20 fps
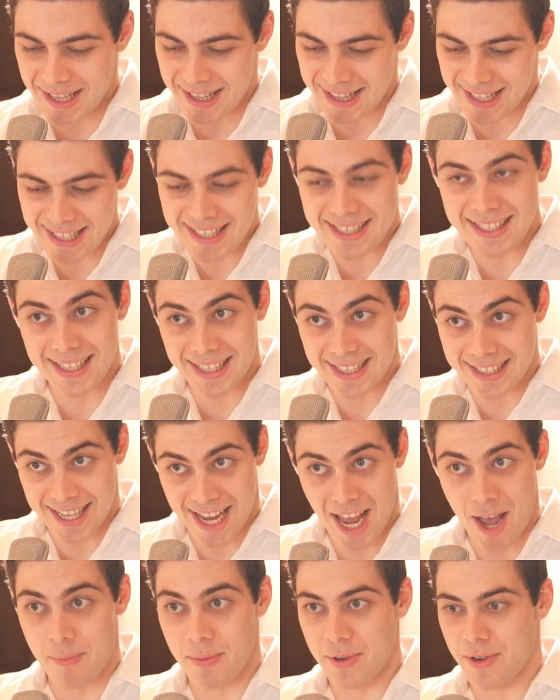these things
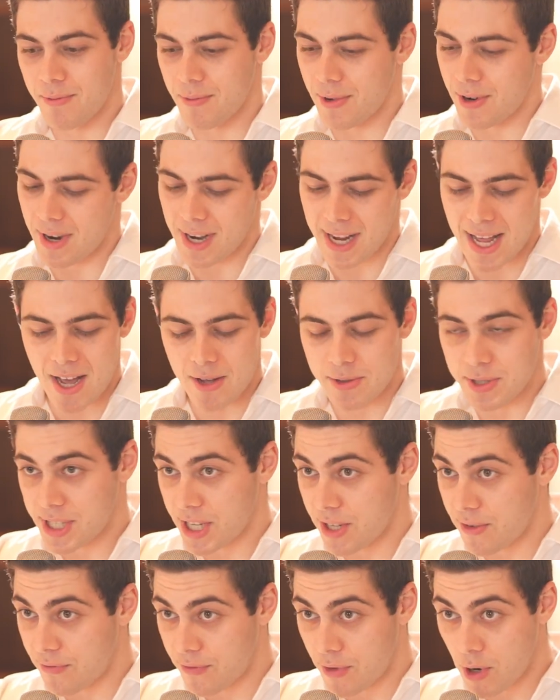happen where accounts
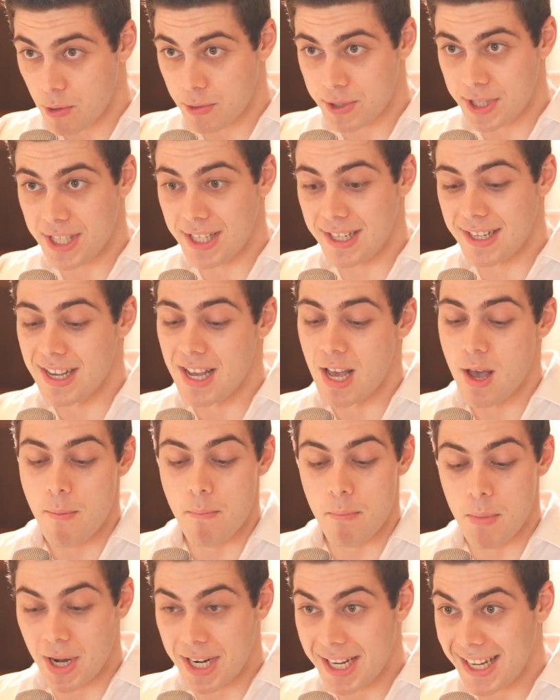get frozen,
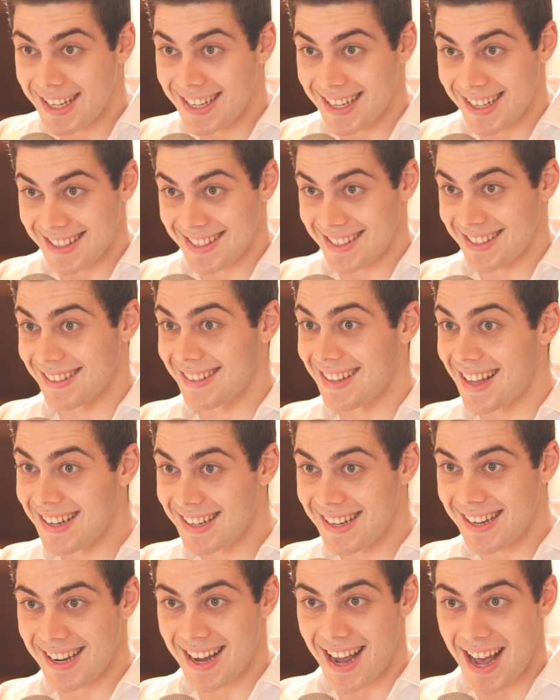money gets
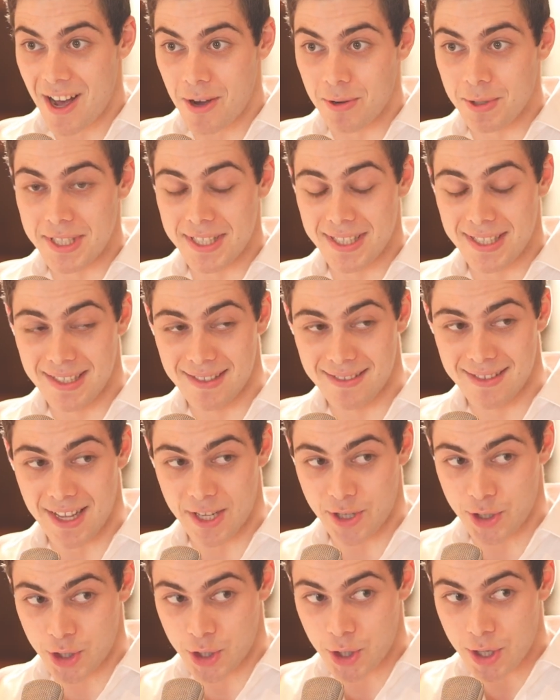lended out
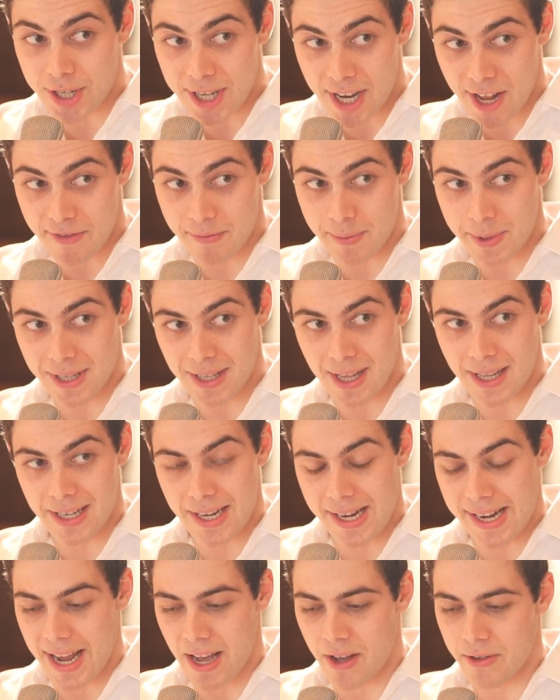that shouldn't have been
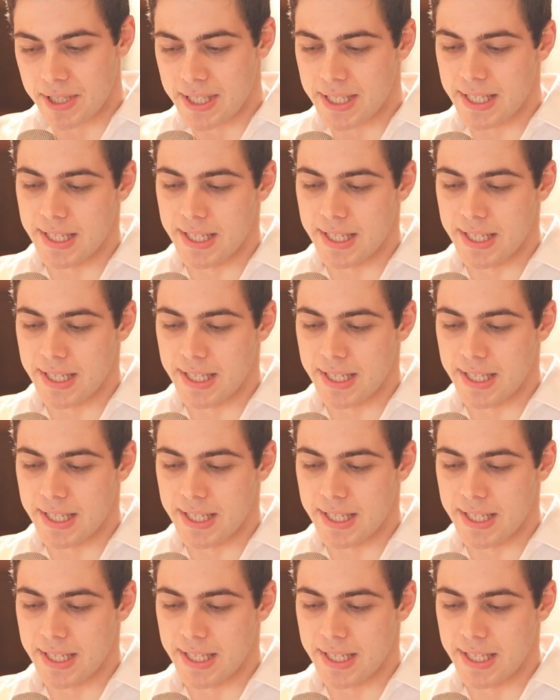lended out.